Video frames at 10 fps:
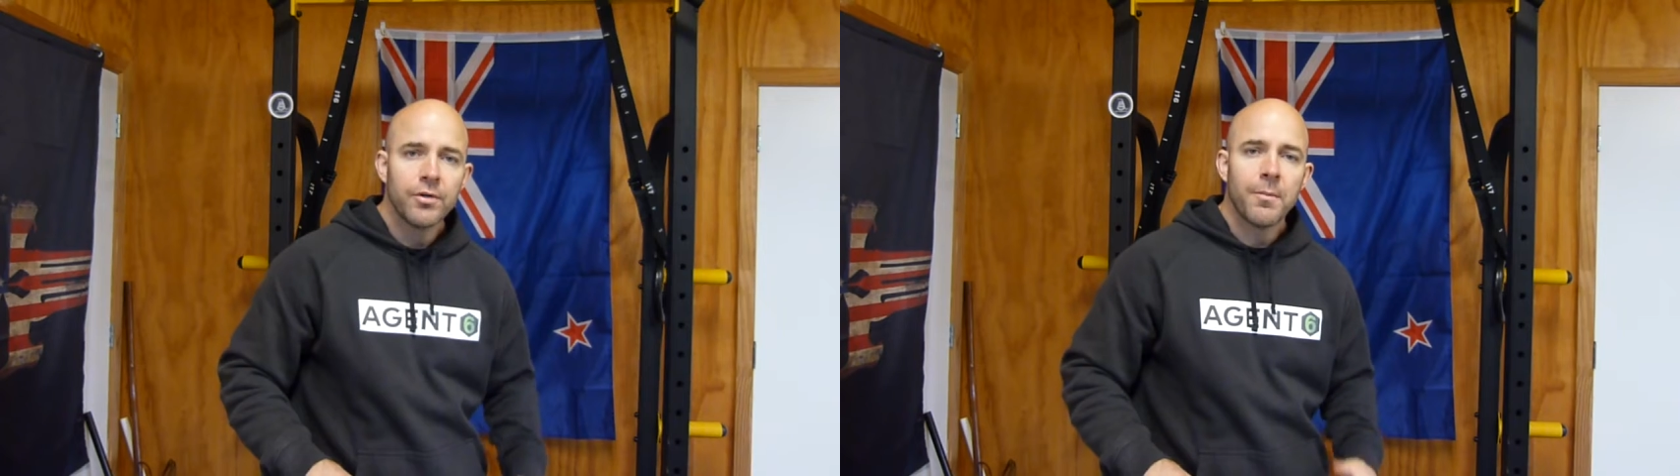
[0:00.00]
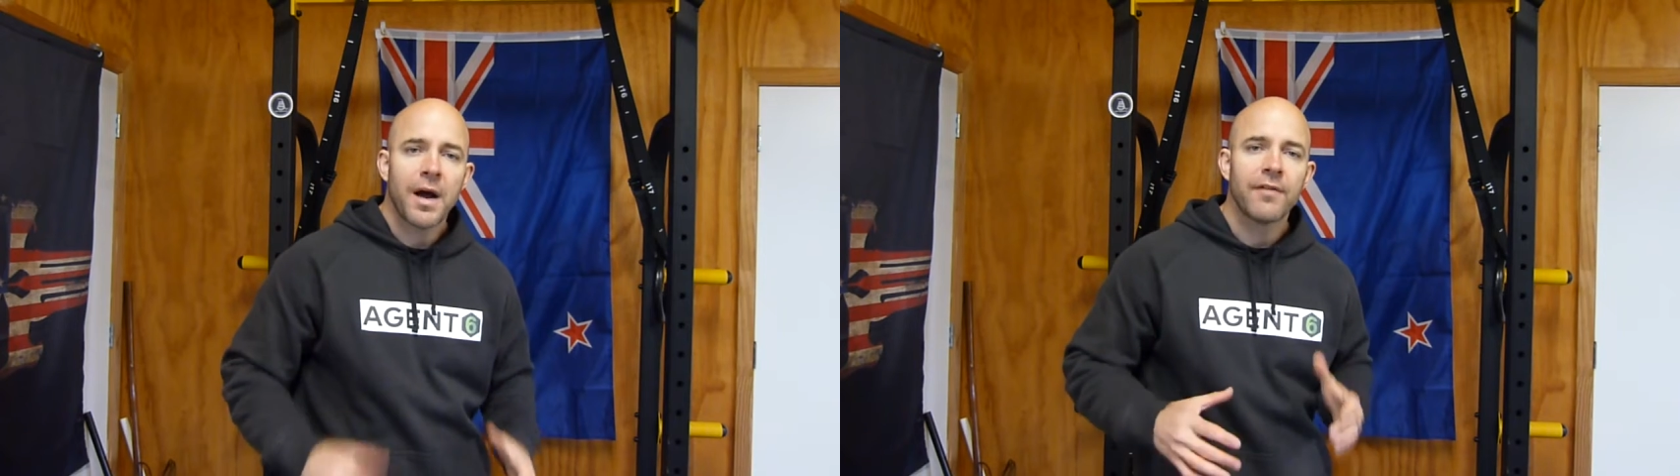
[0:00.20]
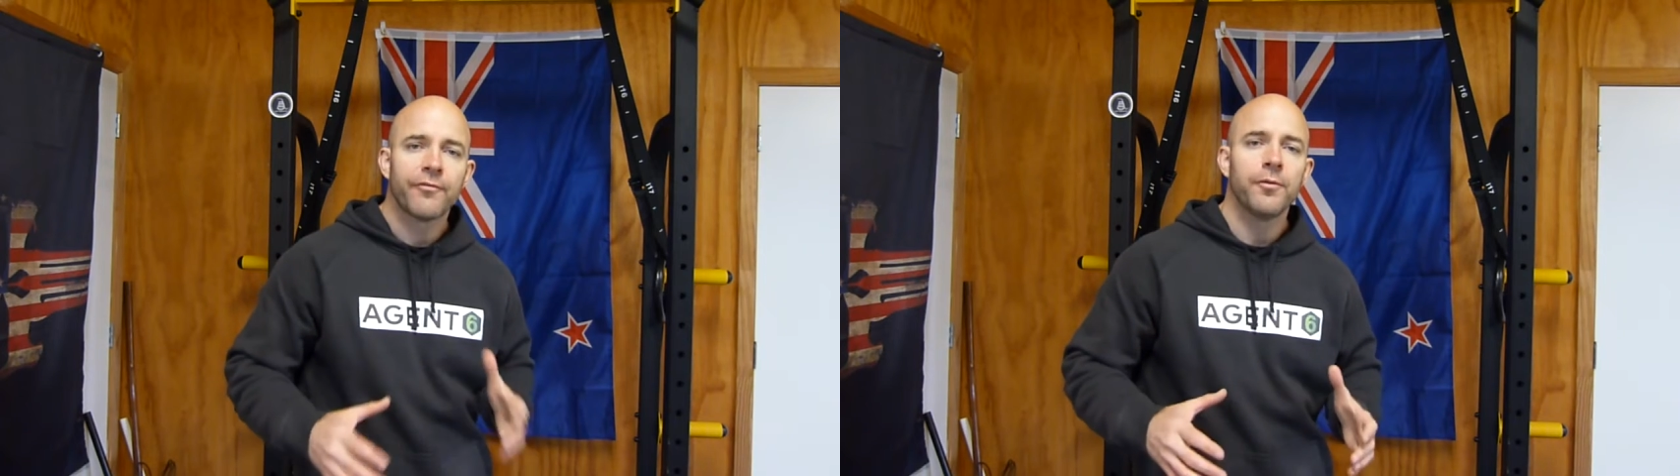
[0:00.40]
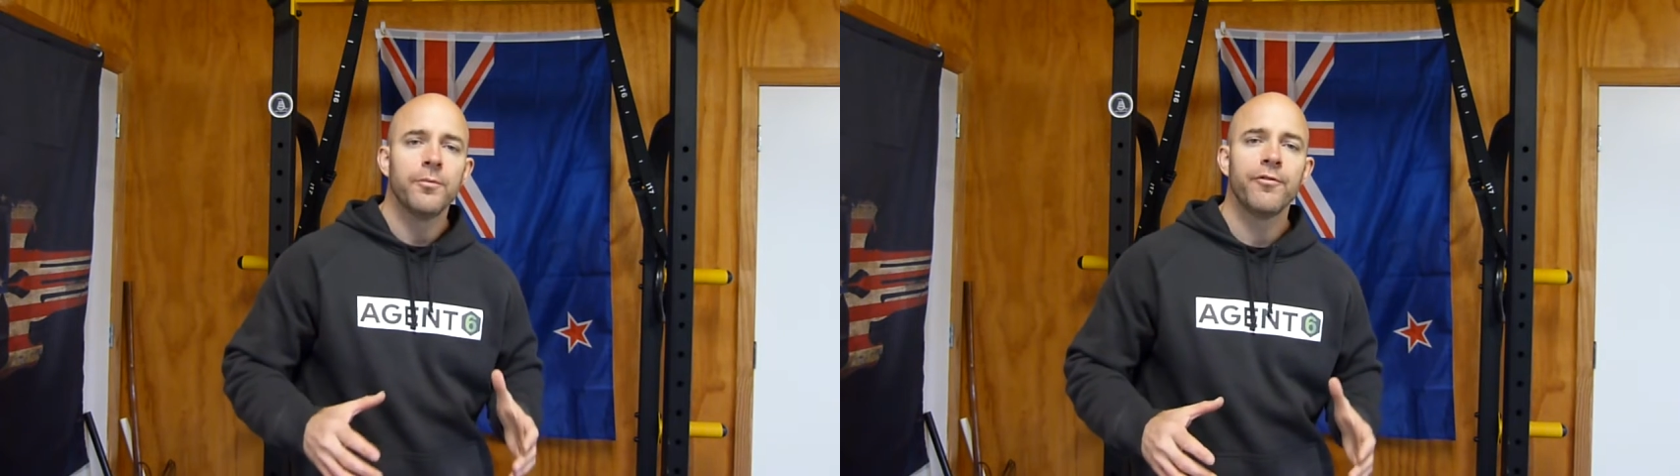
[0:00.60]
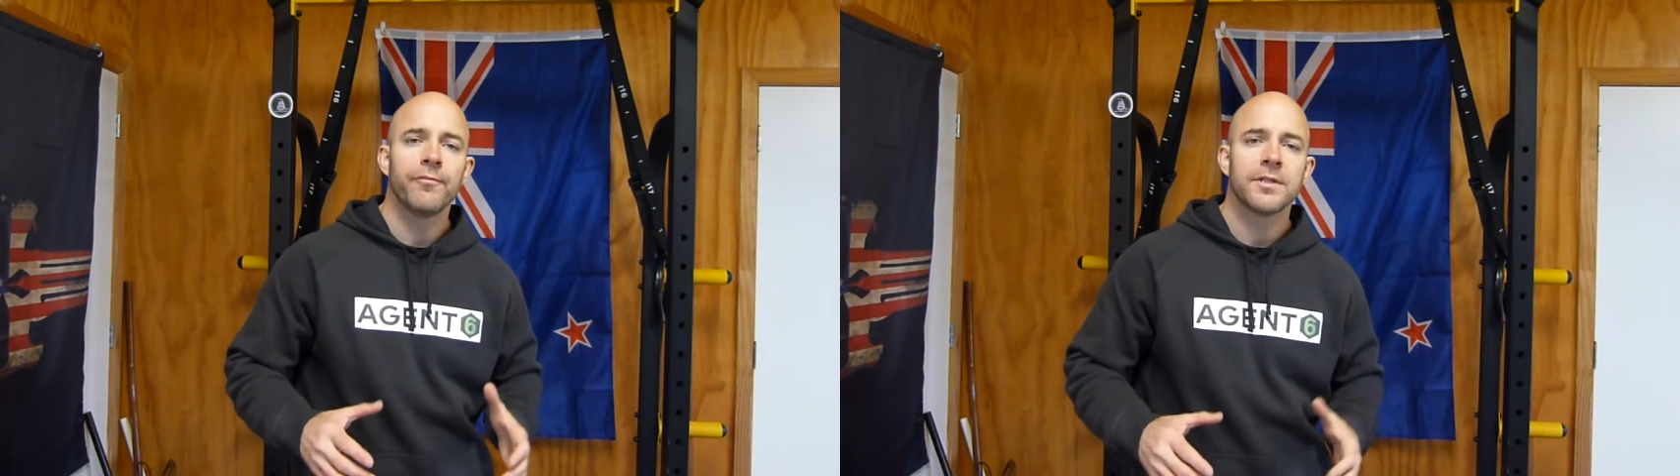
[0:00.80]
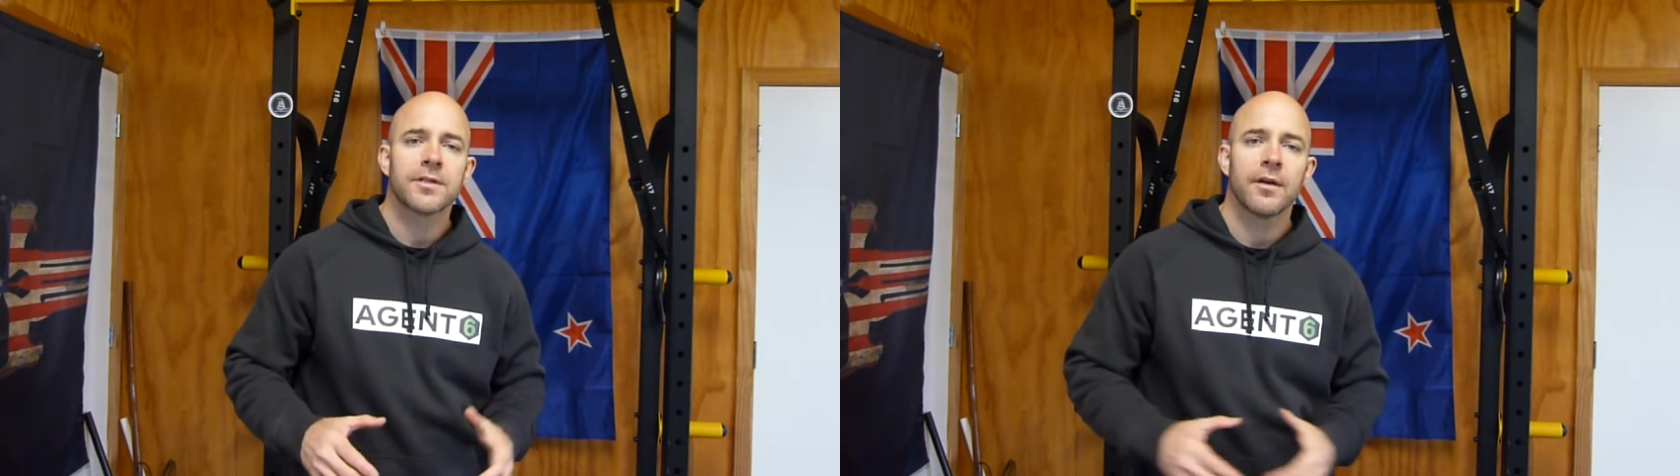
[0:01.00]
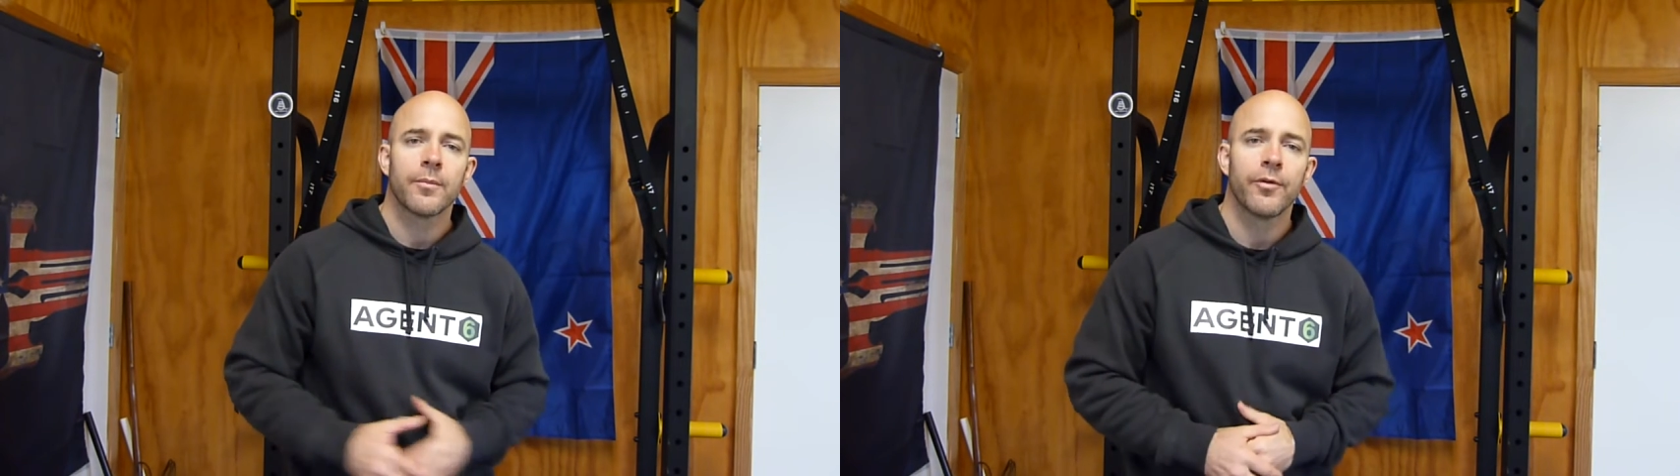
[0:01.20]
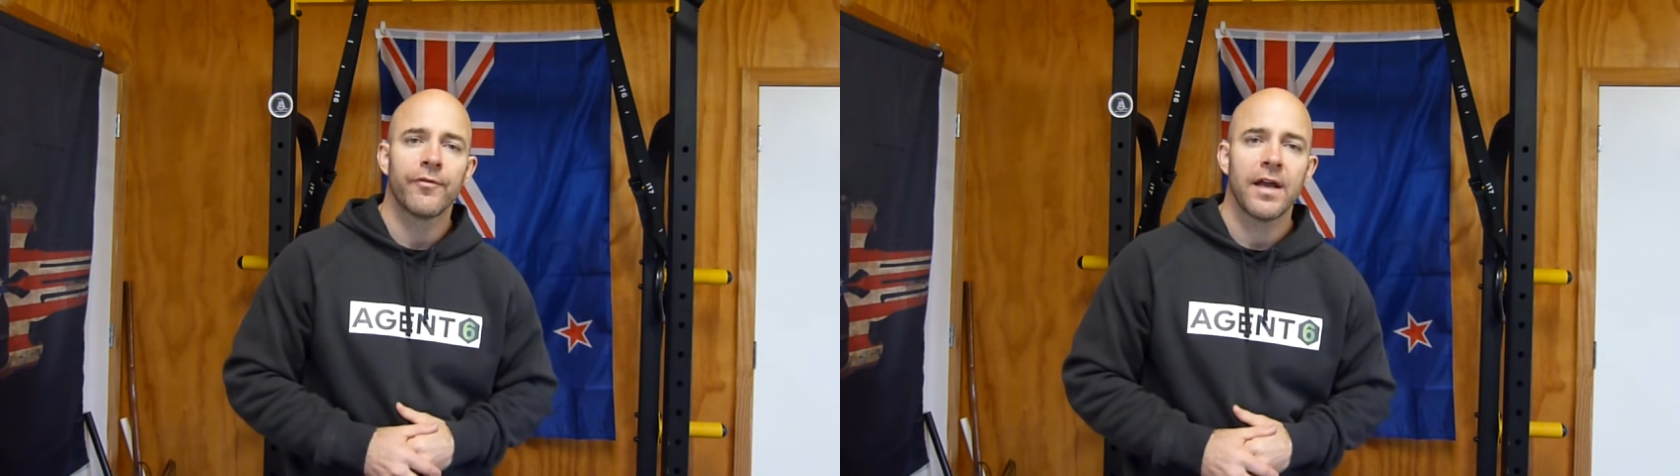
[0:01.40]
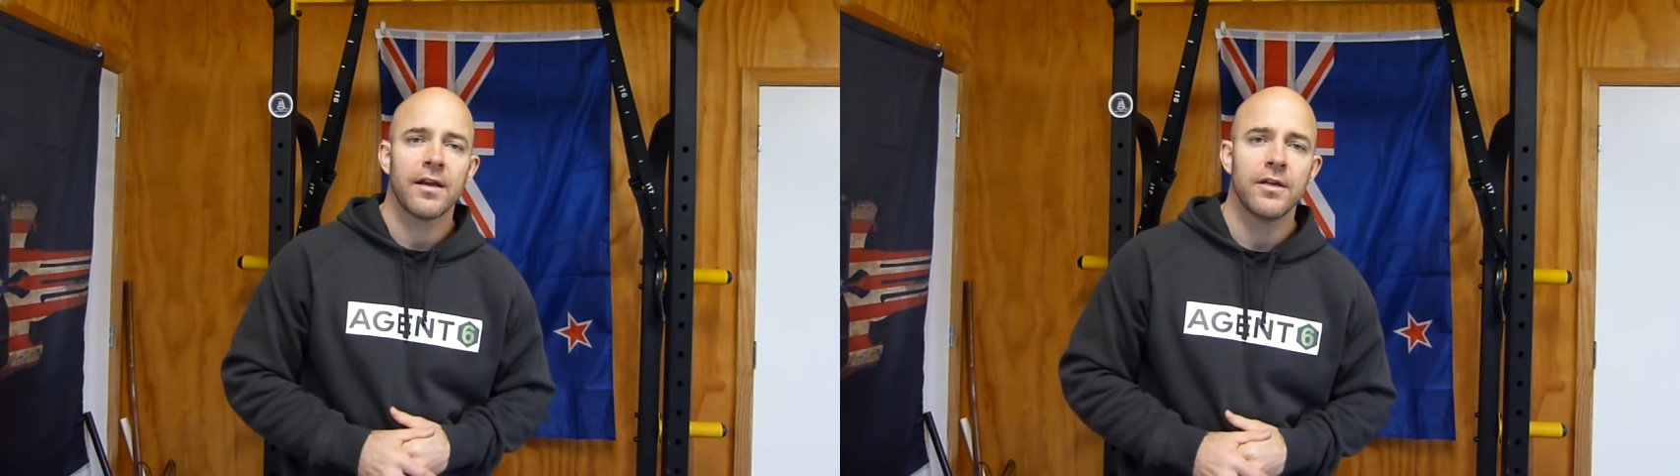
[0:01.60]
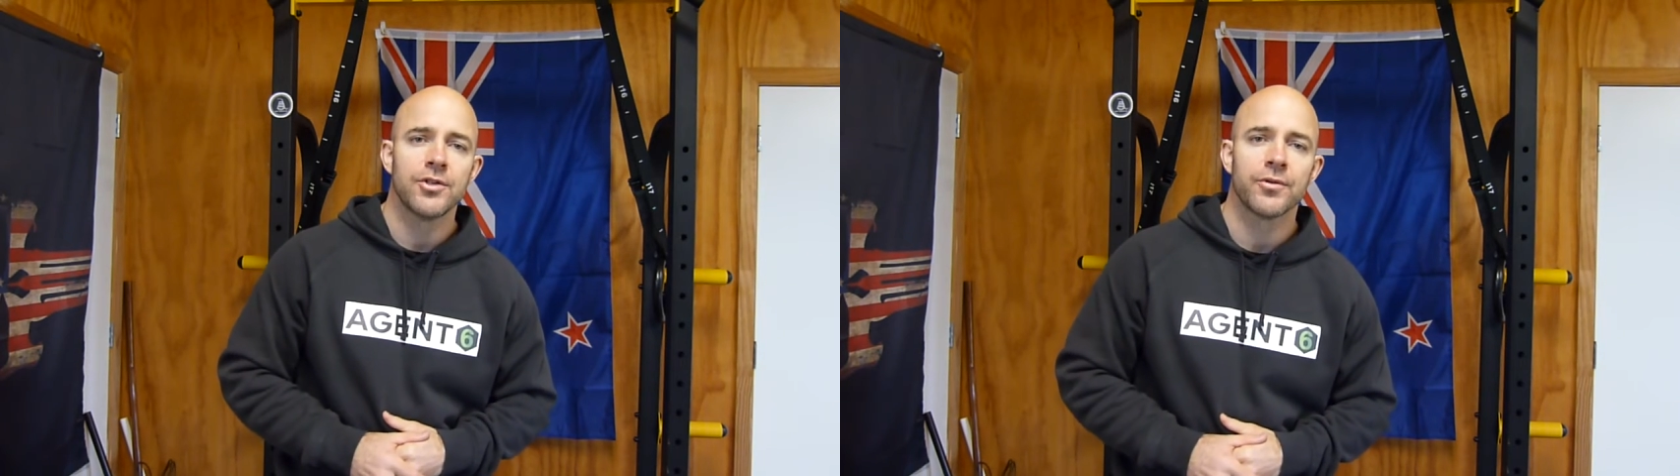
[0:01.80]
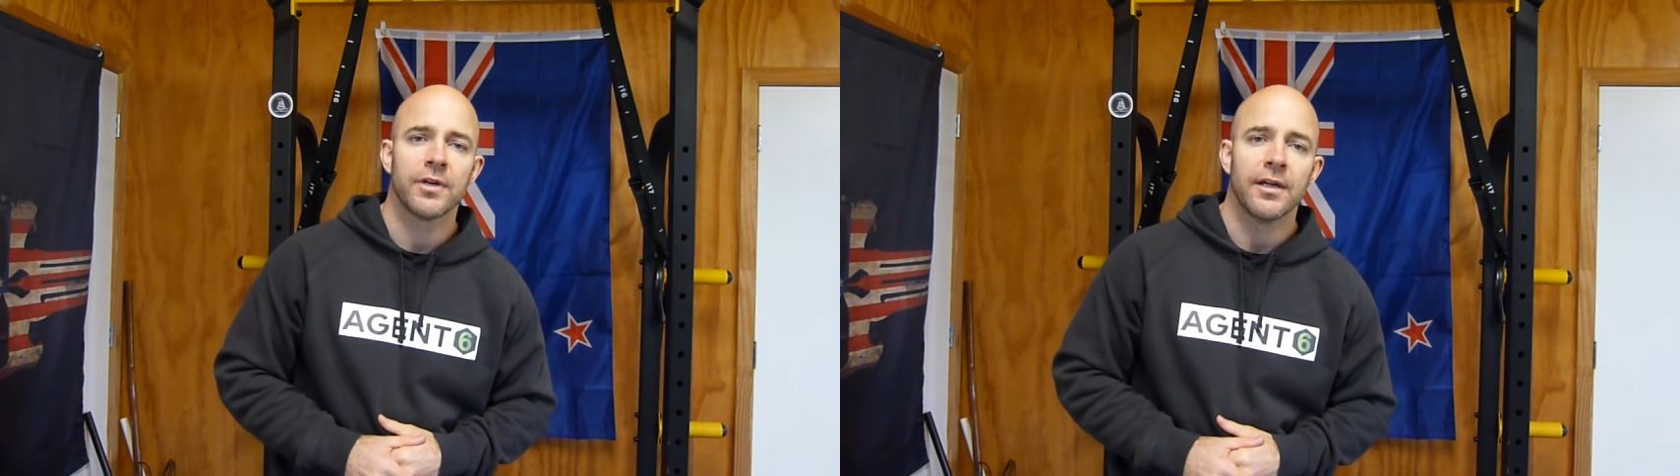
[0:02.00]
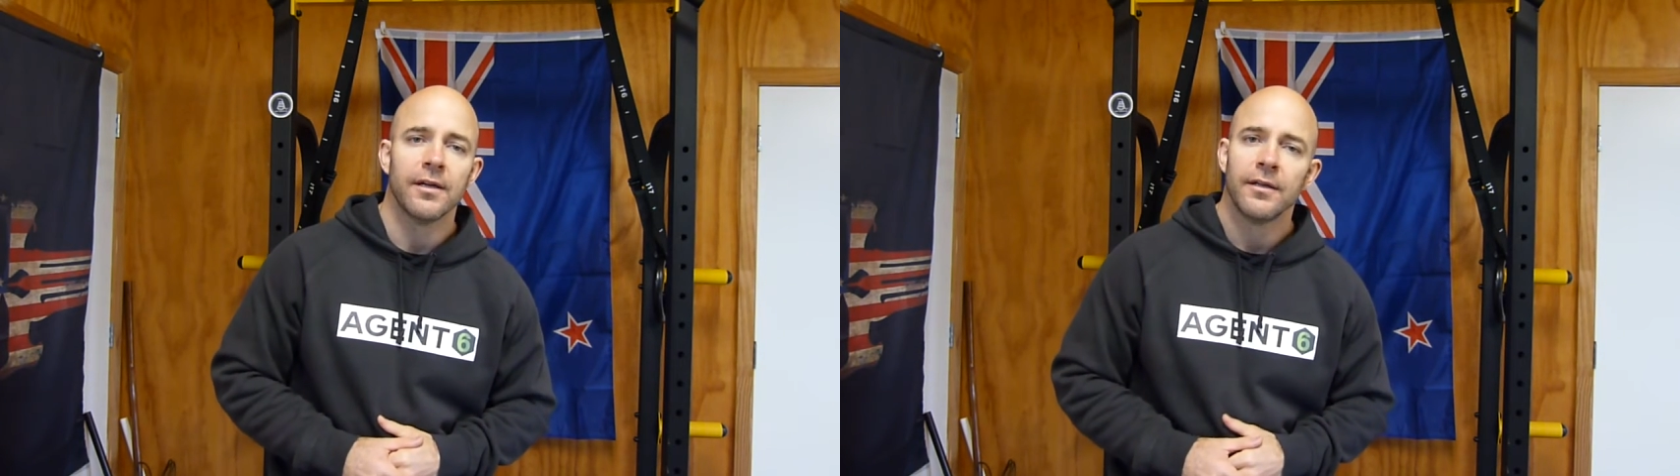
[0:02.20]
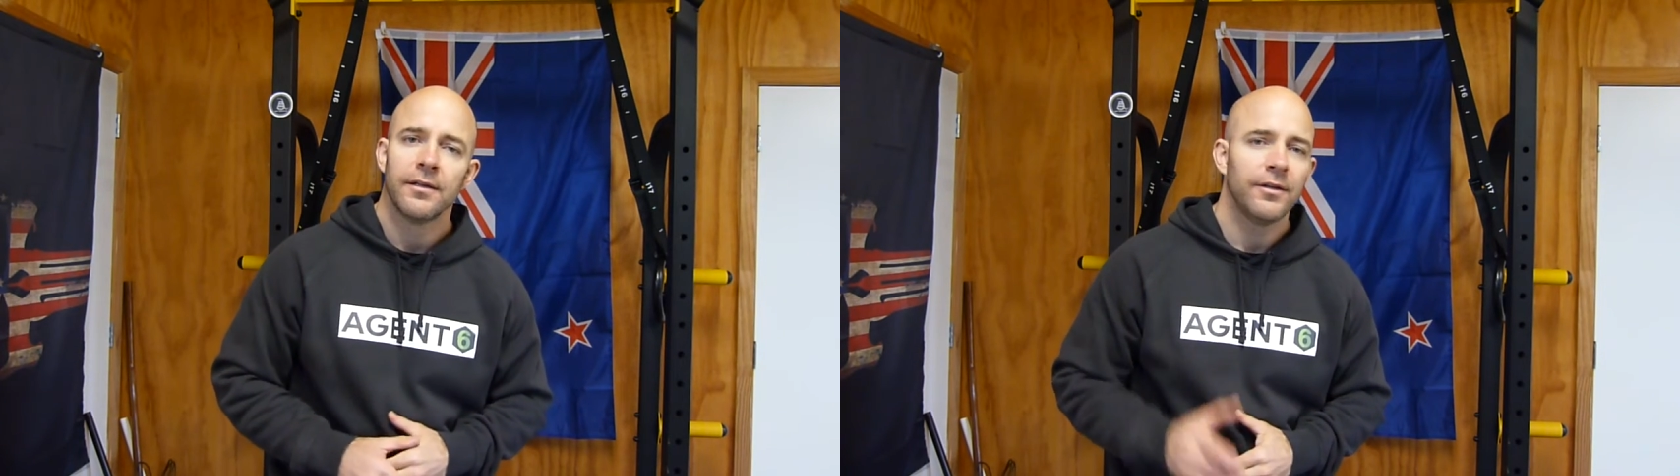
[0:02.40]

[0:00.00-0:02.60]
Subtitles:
mindful movement's going to prevent injury.